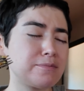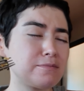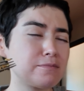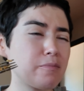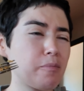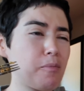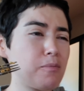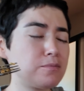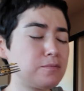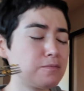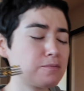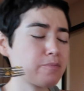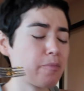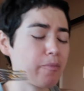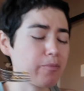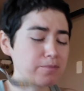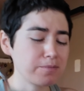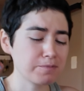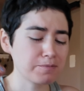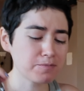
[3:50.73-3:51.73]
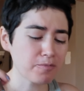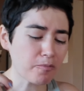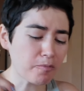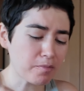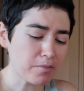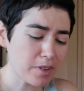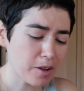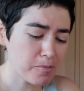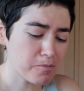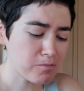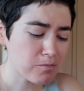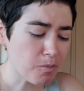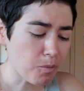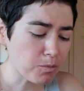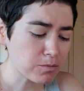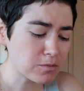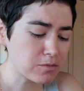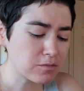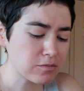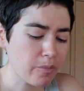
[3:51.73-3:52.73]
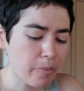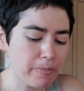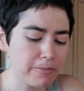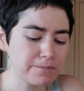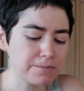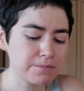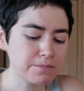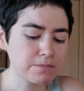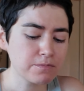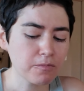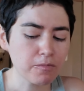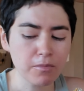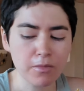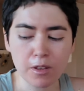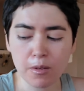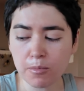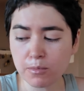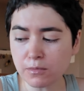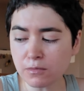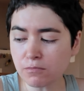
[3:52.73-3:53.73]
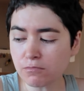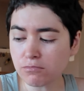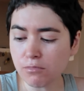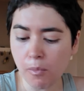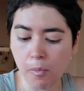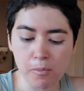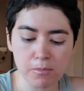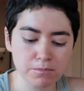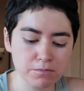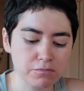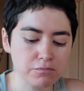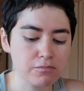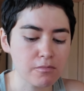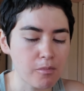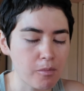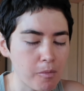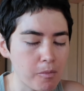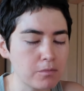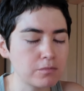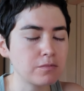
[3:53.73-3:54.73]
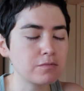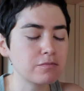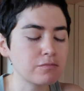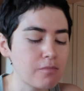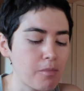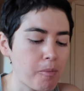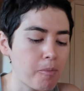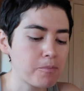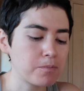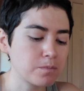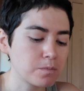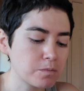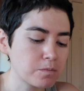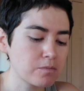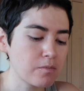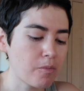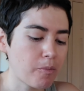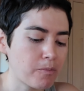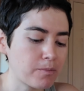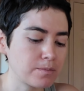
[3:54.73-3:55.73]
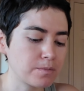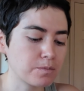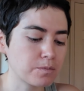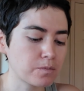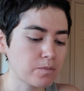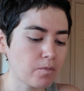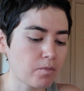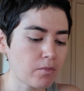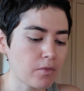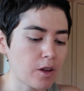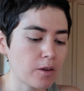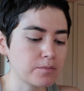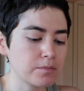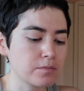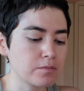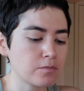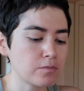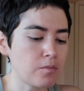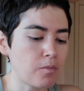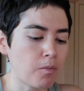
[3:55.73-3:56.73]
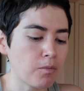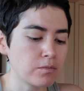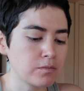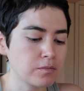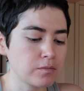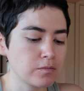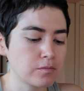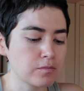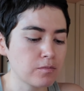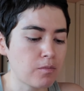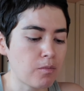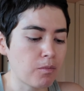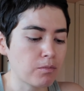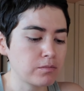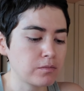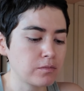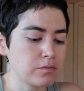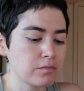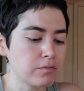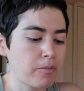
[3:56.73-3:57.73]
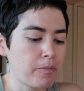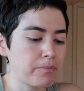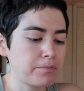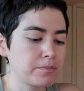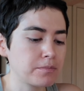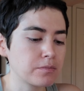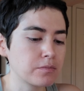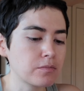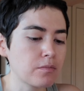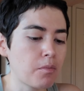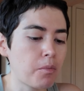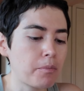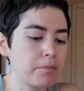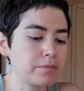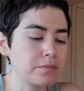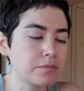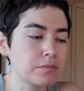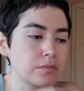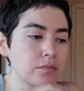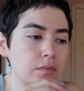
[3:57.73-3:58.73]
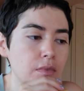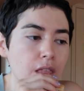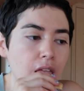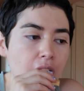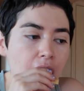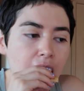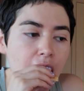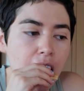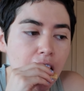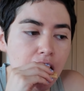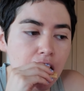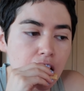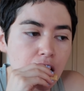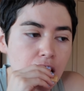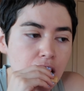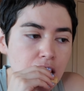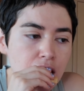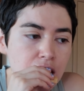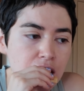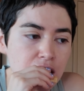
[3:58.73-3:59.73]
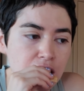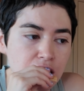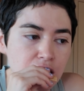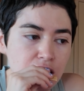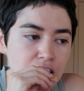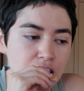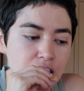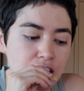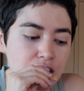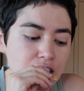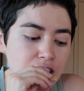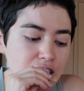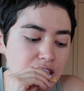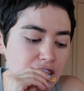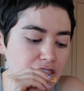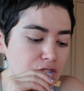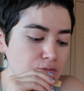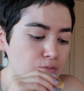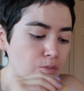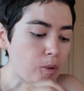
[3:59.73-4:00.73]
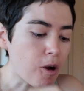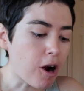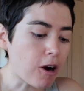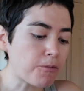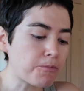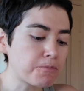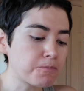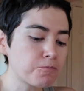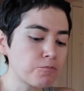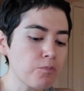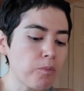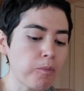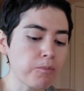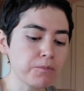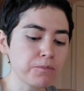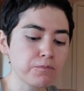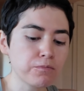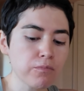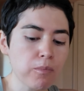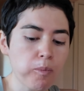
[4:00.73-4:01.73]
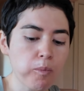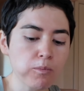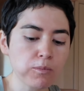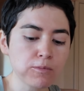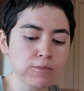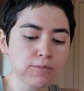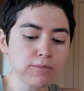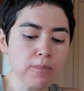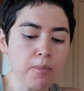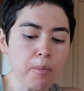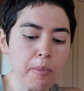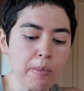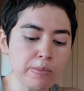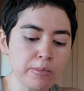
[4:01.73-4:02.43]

to try to grow my presence online, because you have to do that as an illustrator. That's how you get jobs. But it was really hard because I would get some,